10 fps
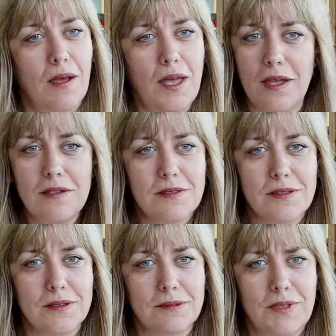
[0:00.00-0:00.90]

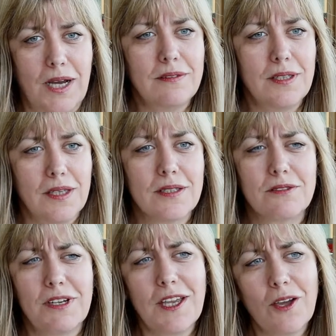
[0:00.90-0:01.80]
Hence, I think
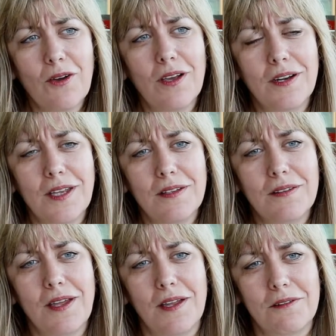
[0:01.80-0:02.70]
it's very
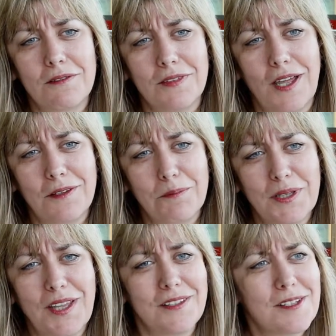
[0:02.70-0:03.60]
concrete and, and
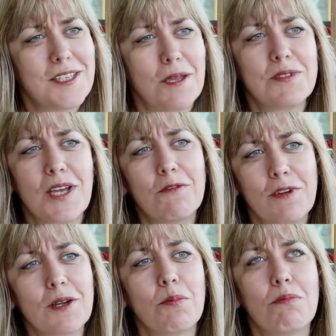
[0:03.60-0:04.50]
but at the same time
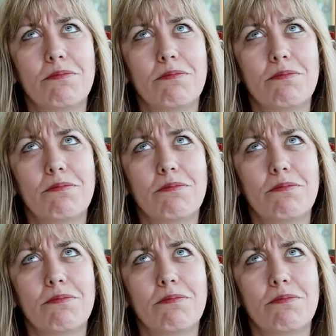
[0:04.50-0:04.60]
very